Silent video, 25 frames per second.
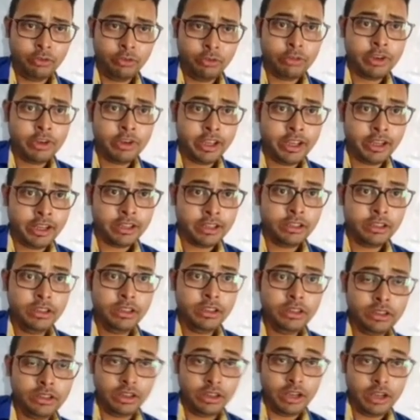and we will get
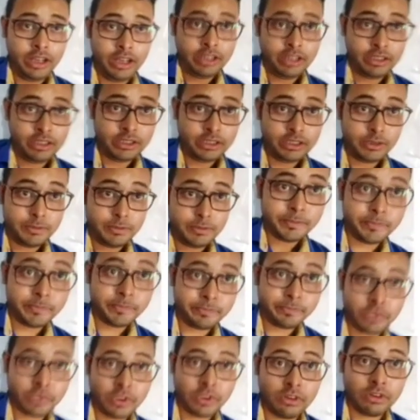like this.
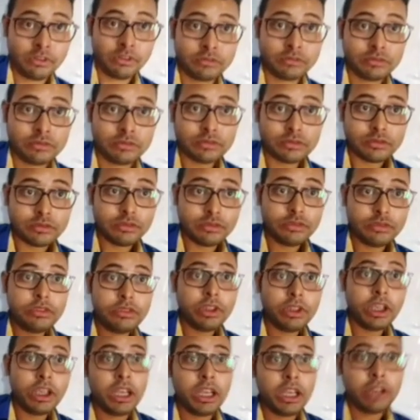
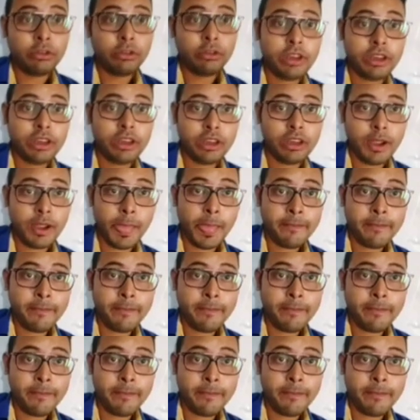And